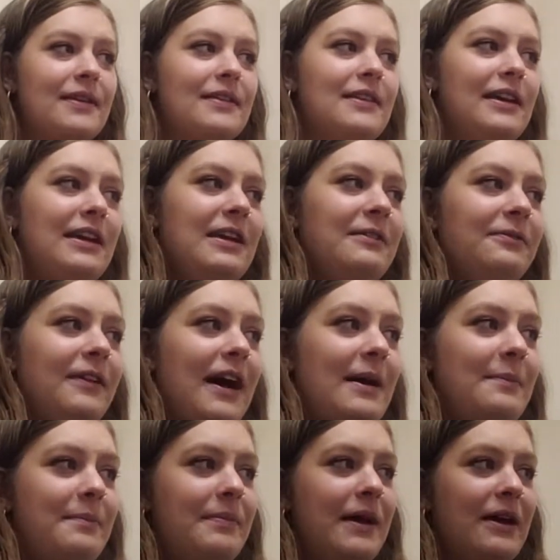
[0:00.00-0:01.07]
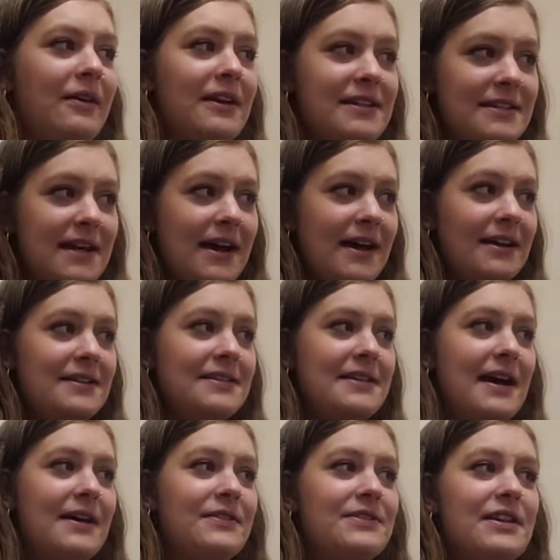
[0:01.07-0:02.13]
The E flat bari sax
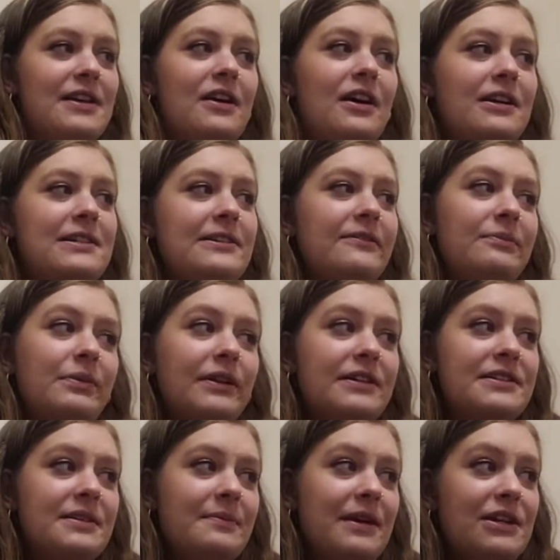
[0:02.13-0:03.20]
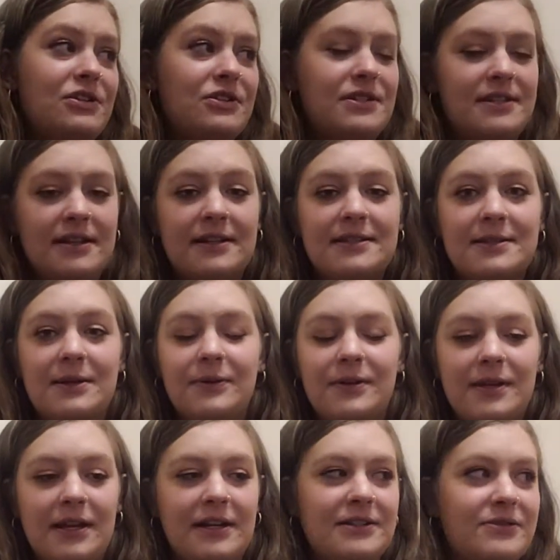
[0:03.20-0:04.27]
sounds an octave plus a major 6 lower
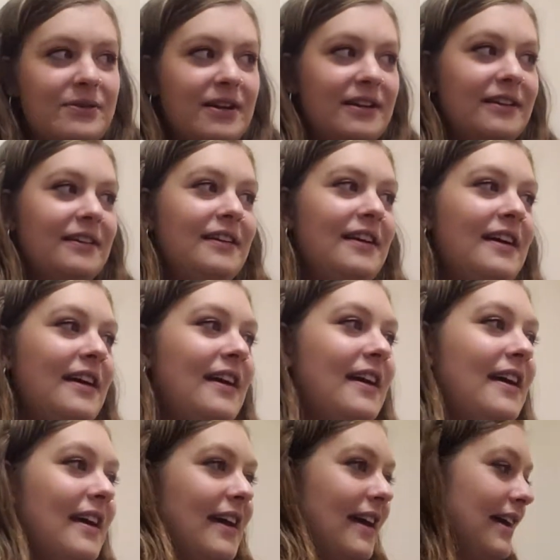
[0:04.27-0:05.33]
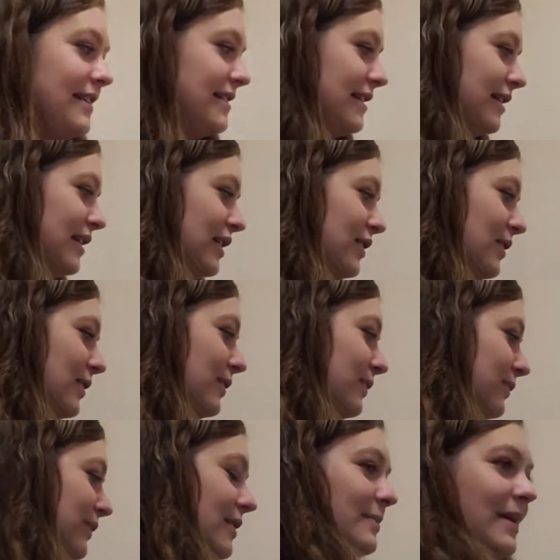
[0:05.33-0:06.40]
than it's written, and it can go
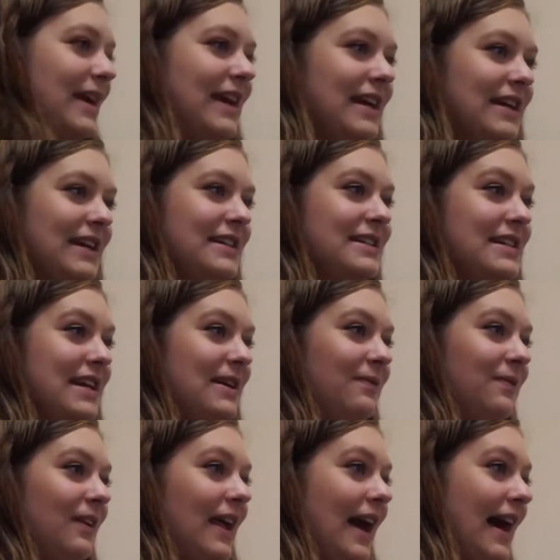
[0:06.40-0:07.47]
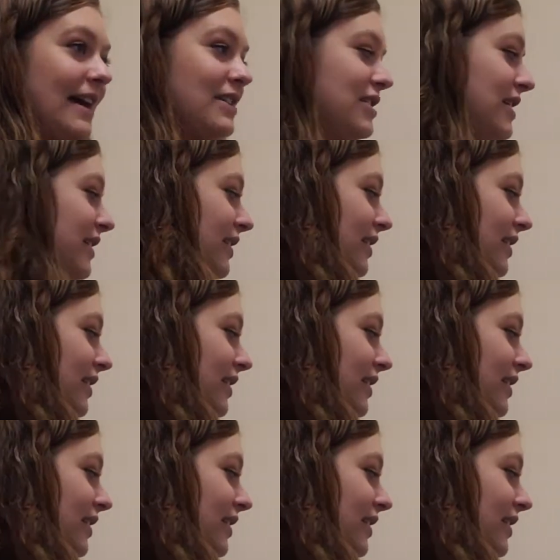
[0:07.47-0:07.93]
from a D flat